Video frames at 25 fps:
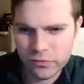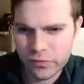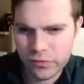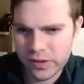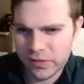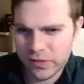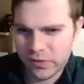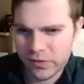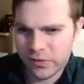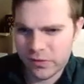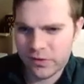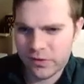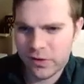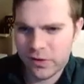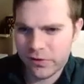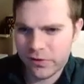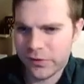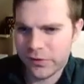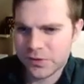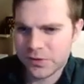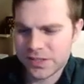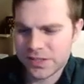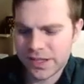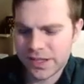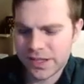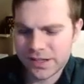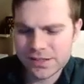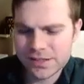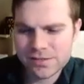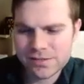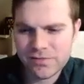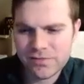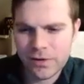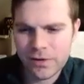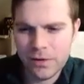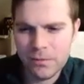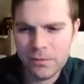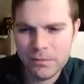We learned all those
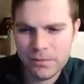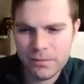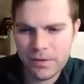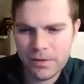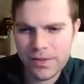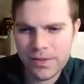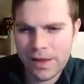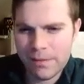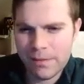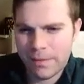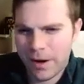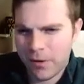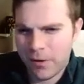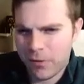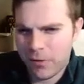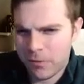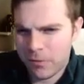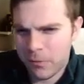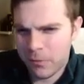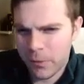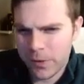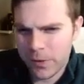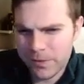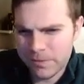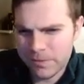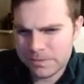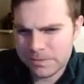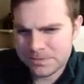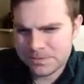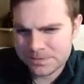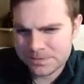things from that PowerPoint.